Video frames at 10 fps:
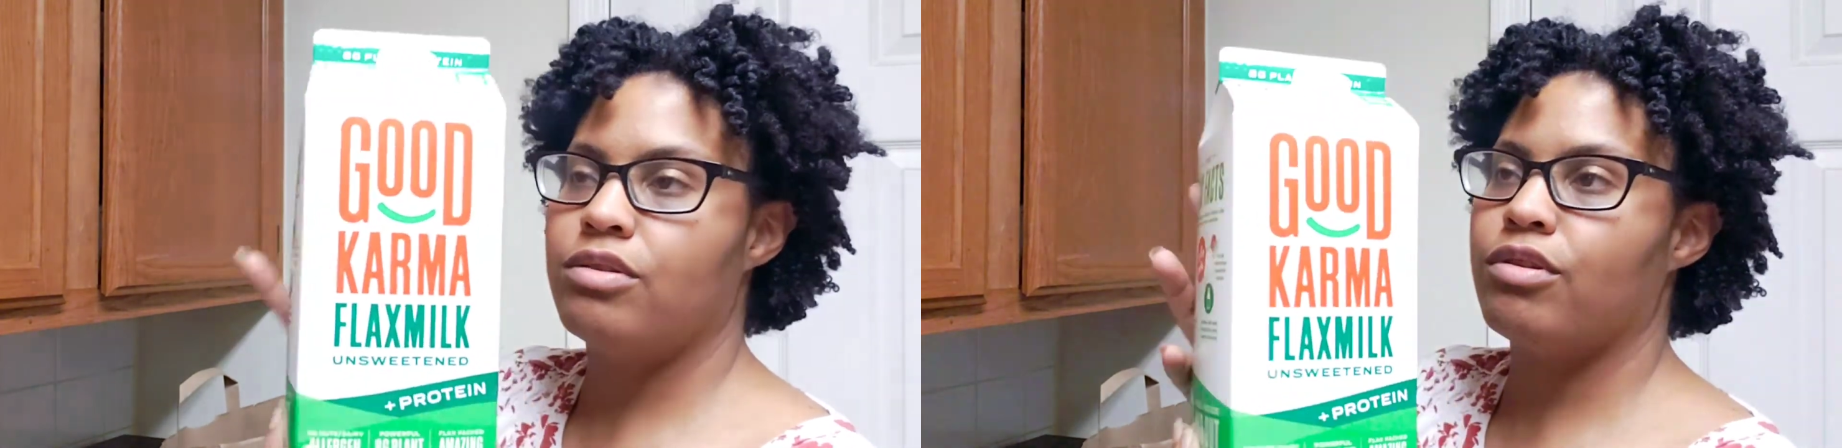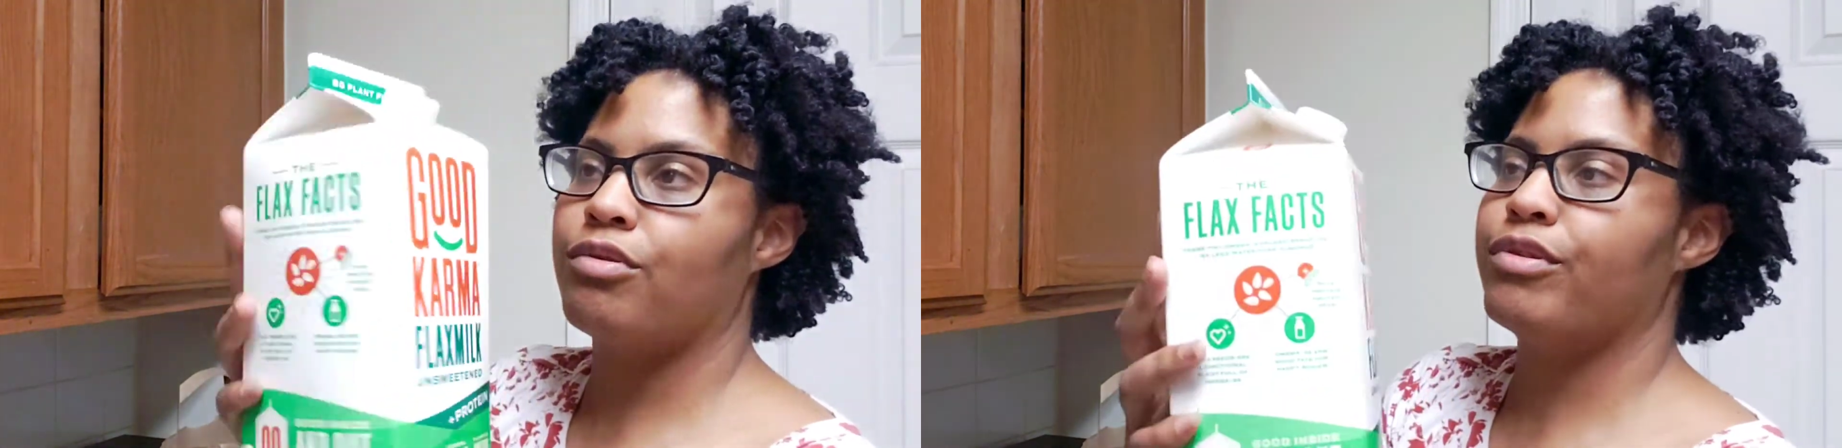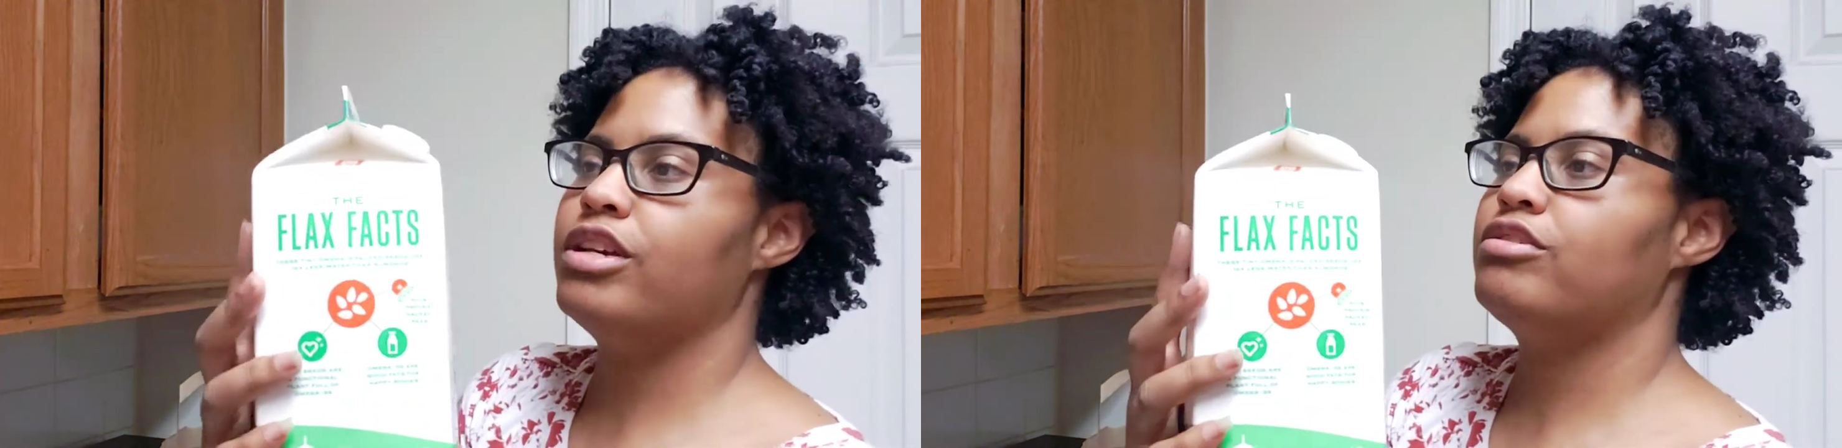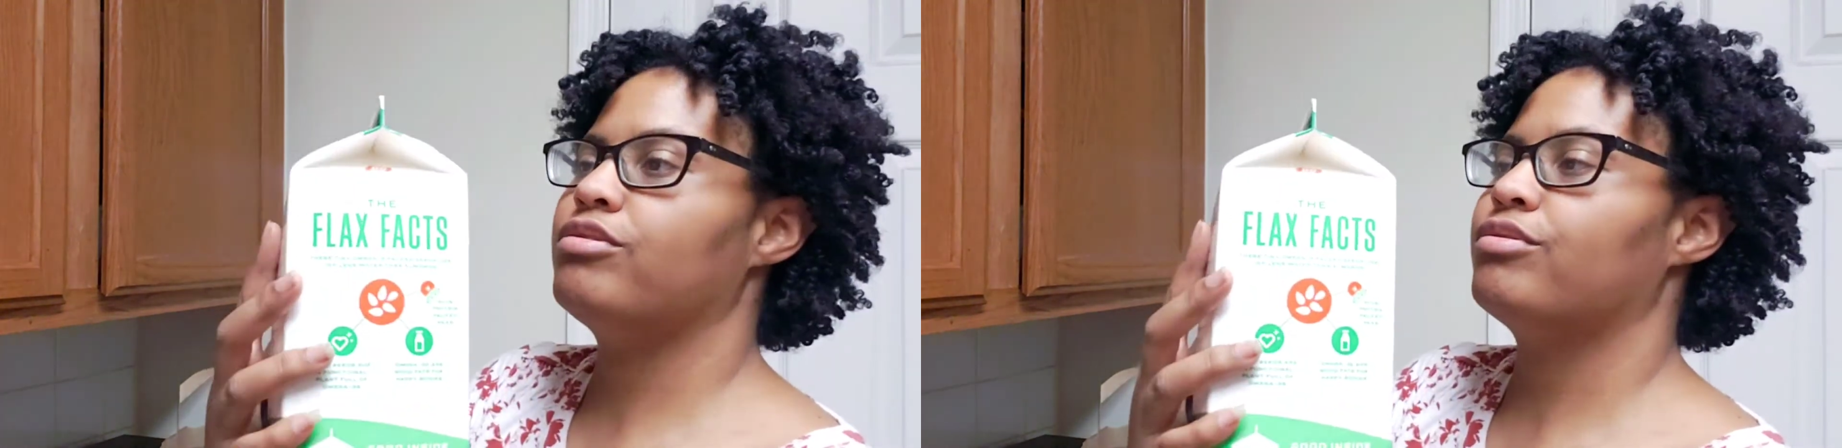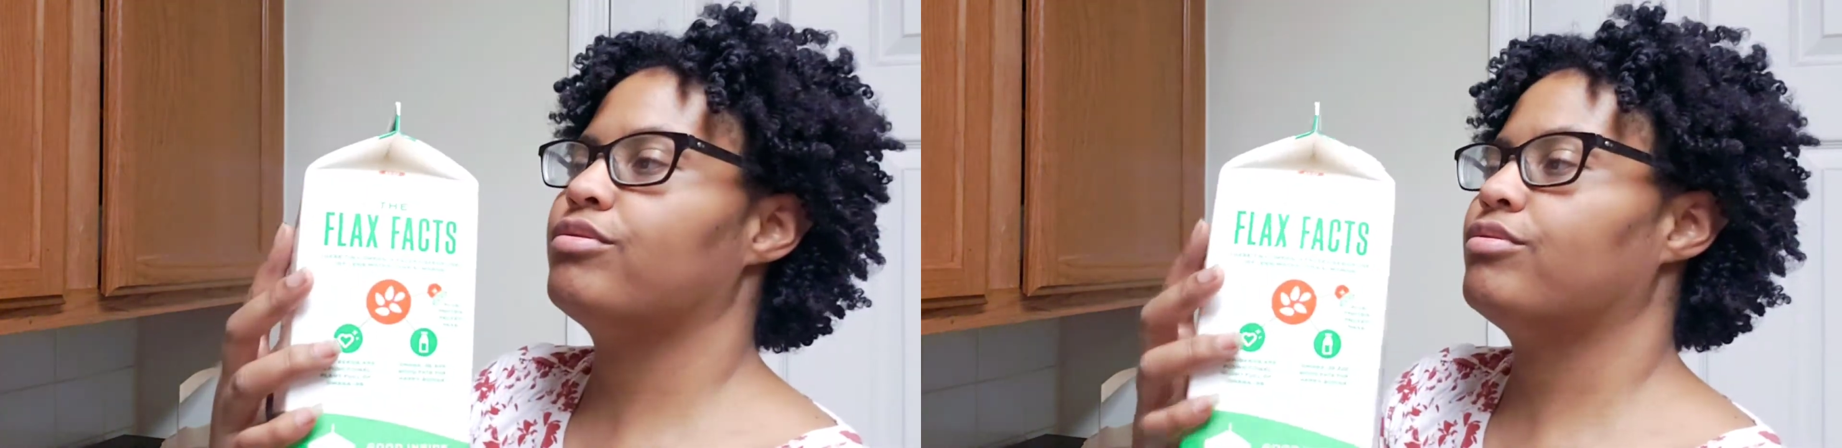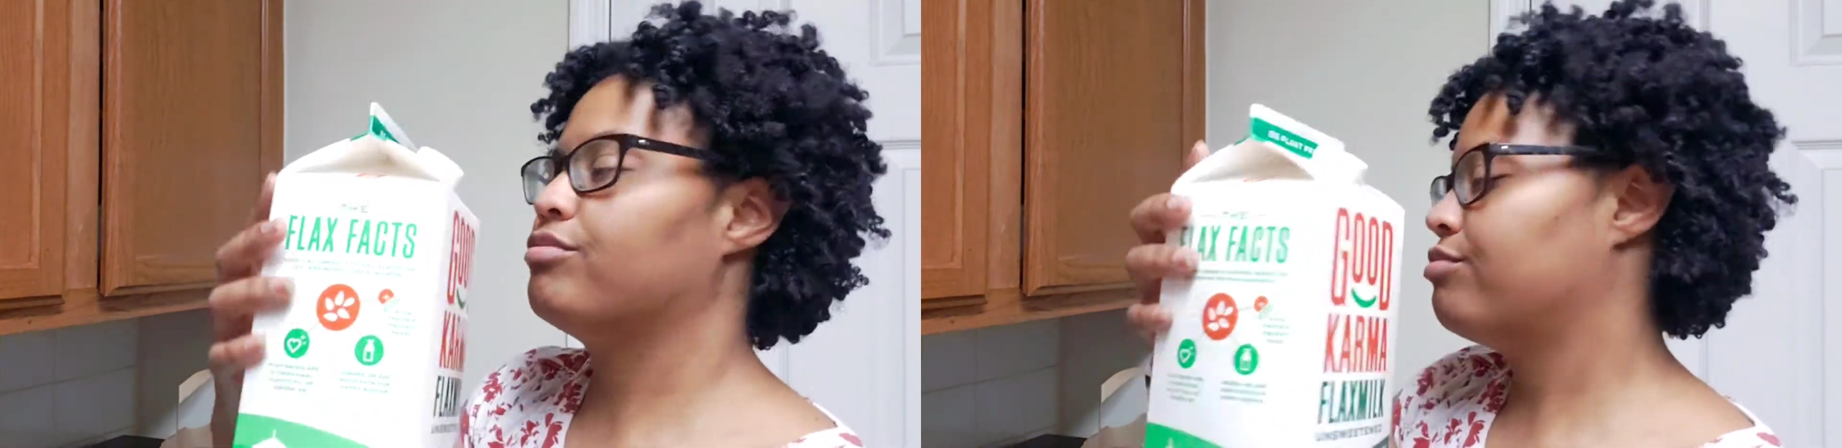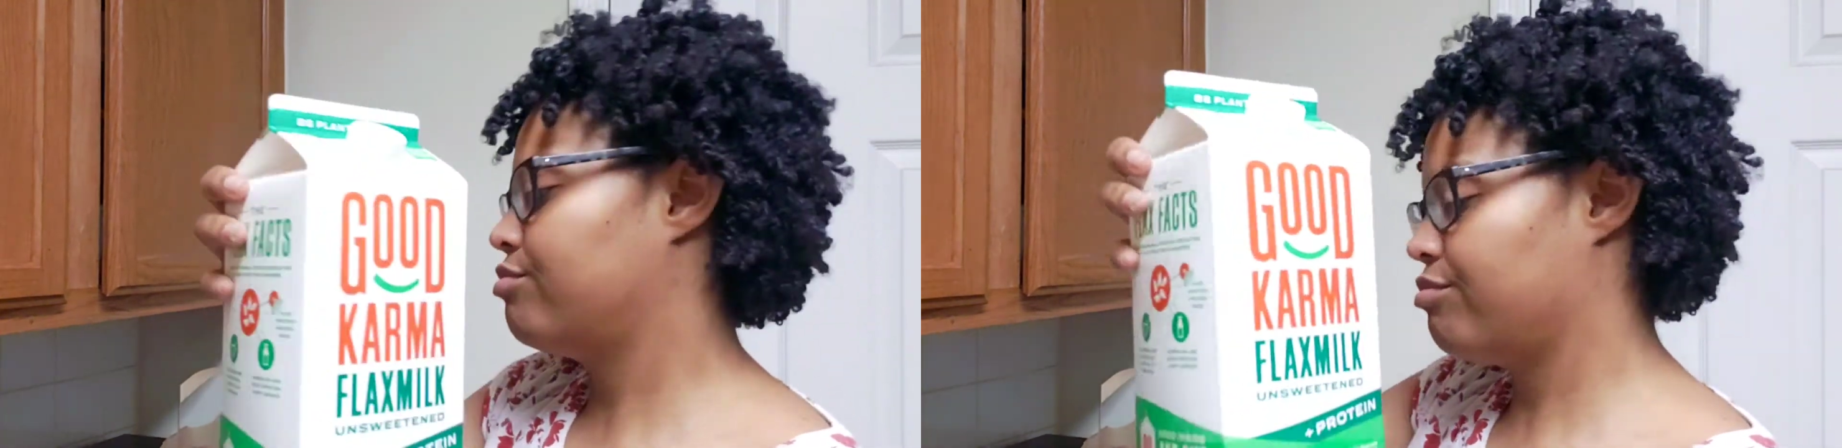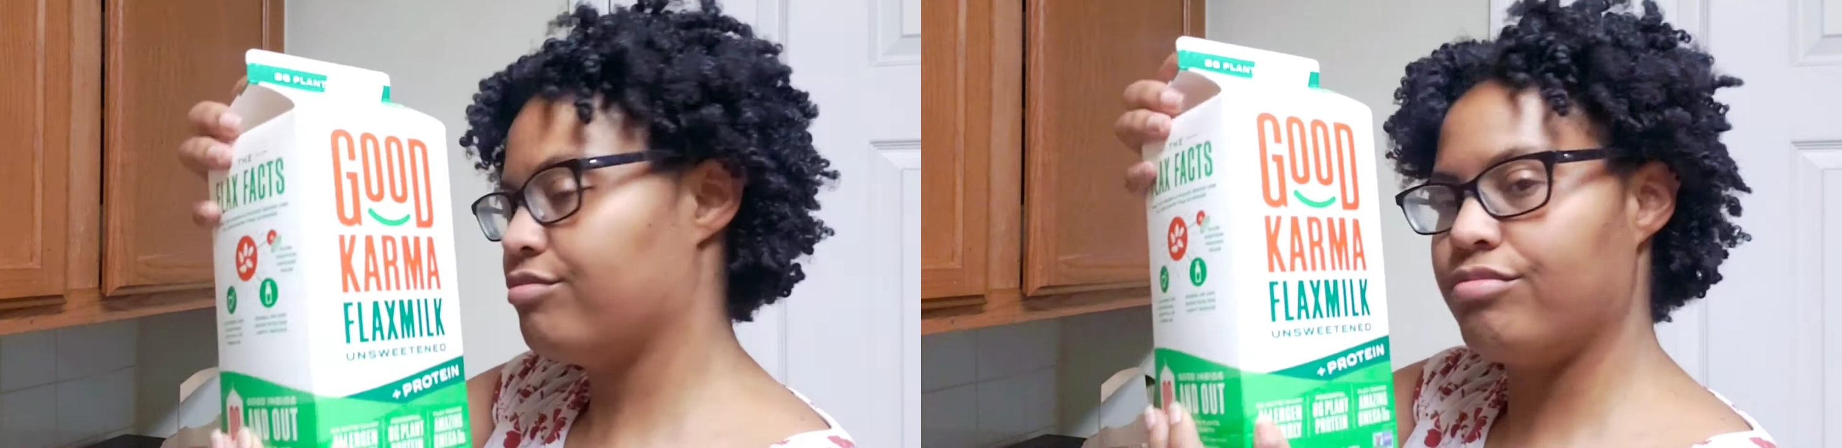original
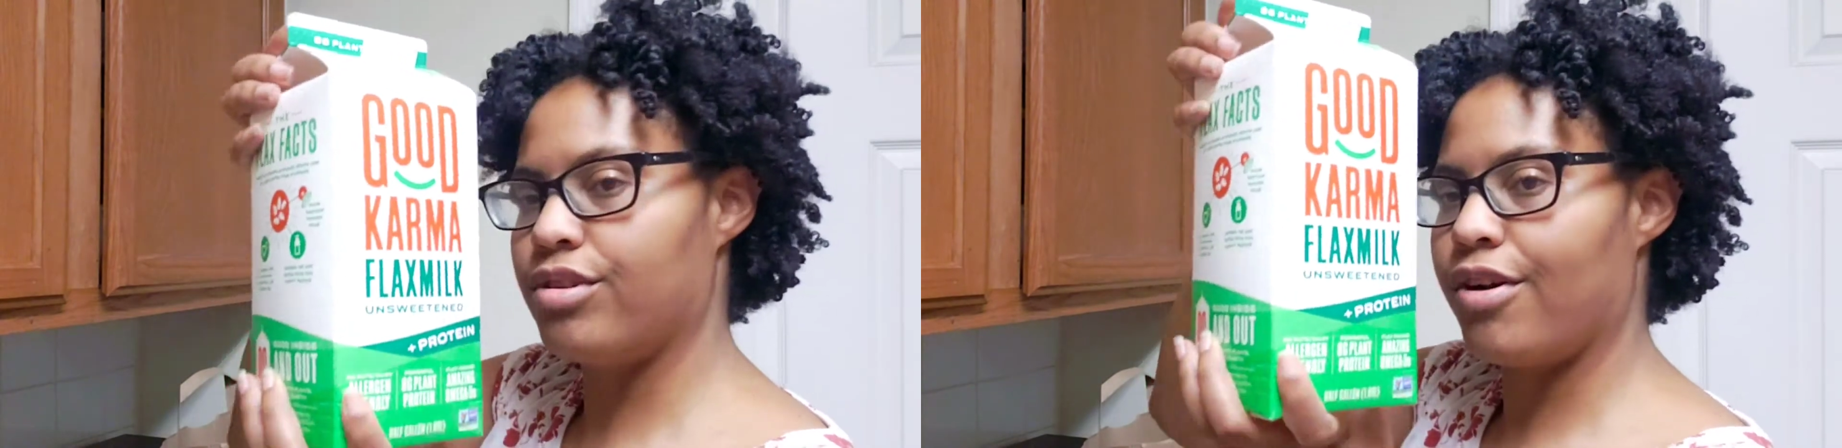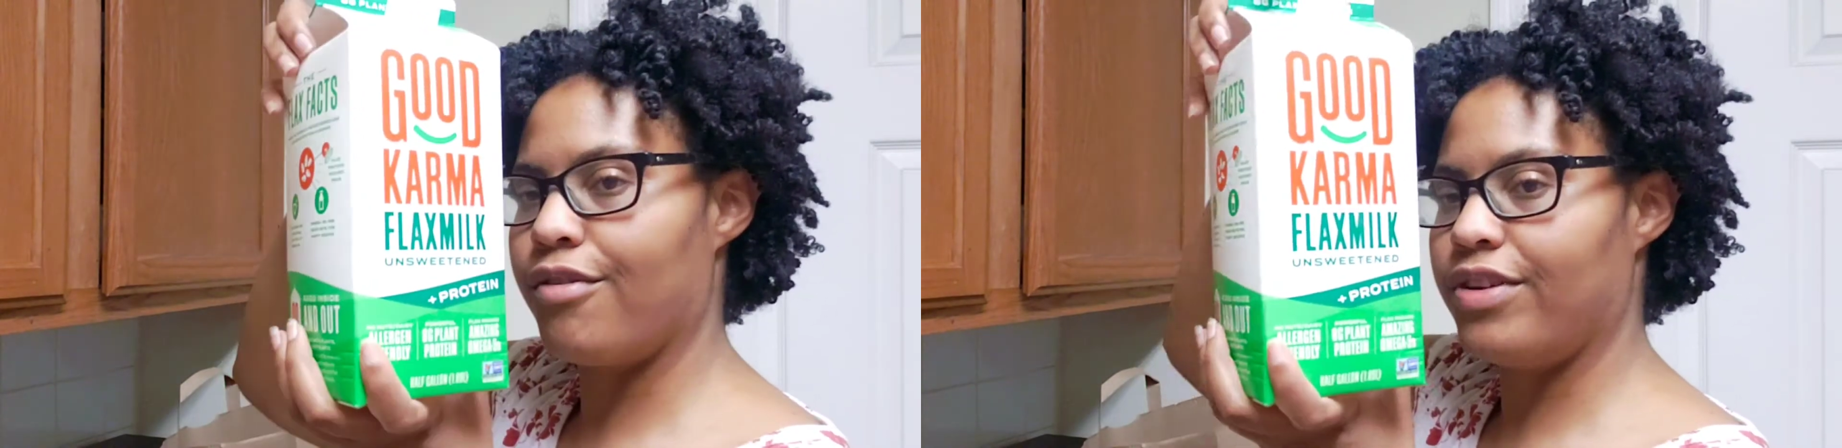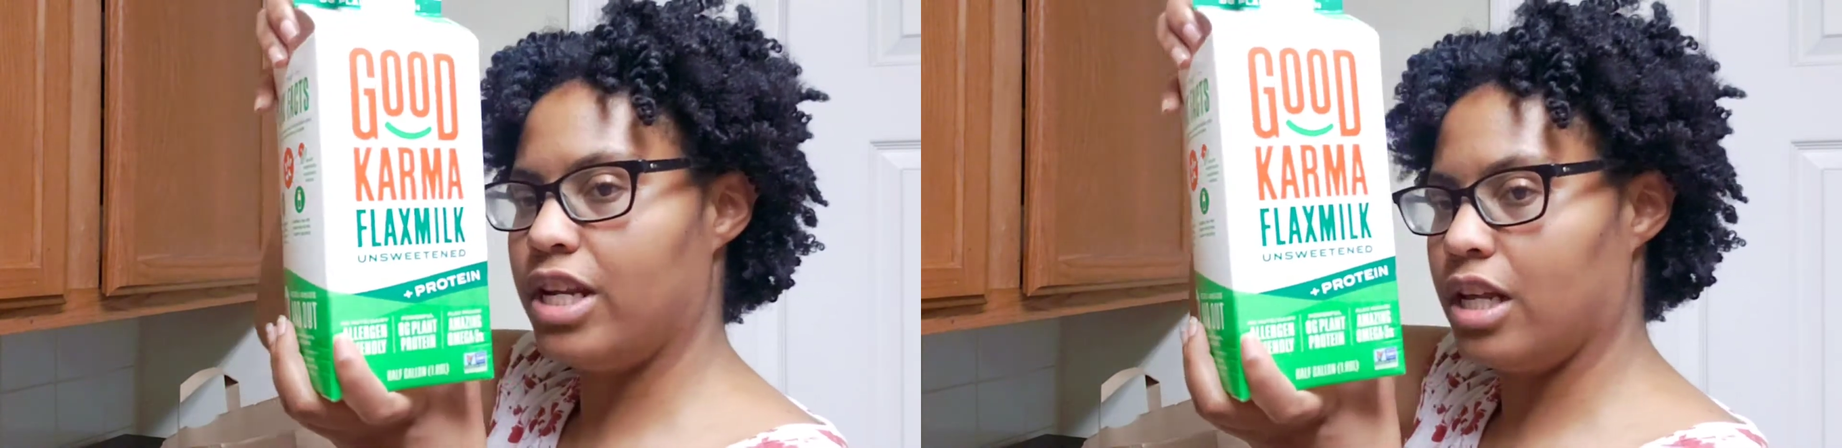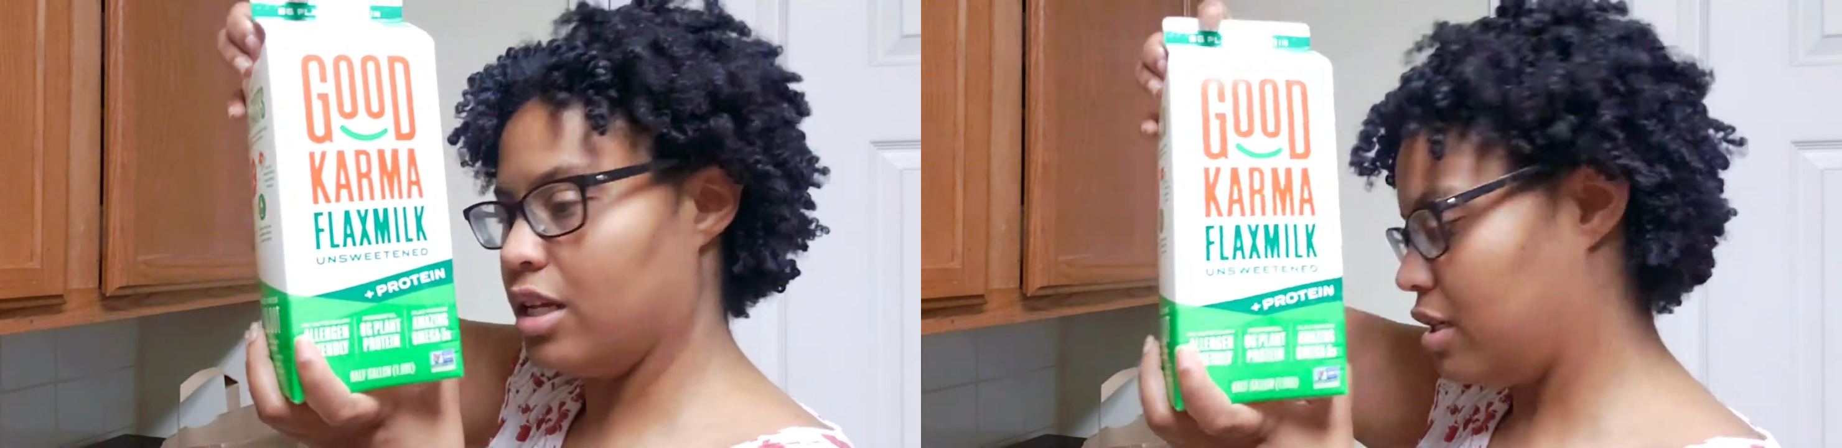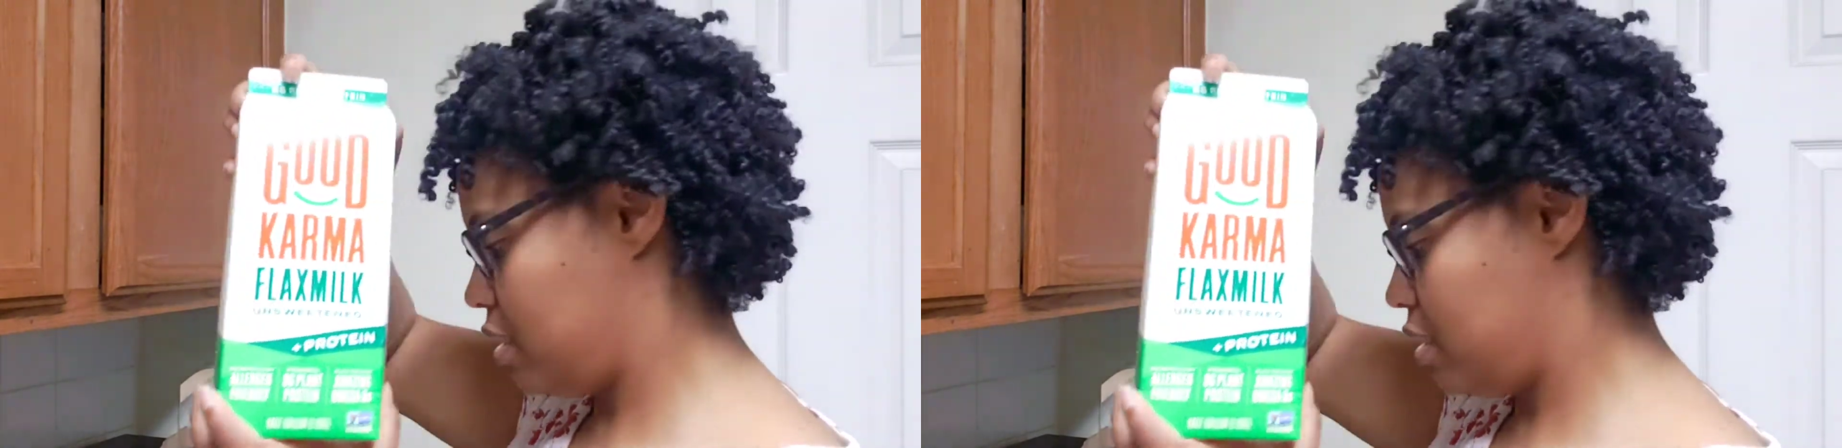no vanilla.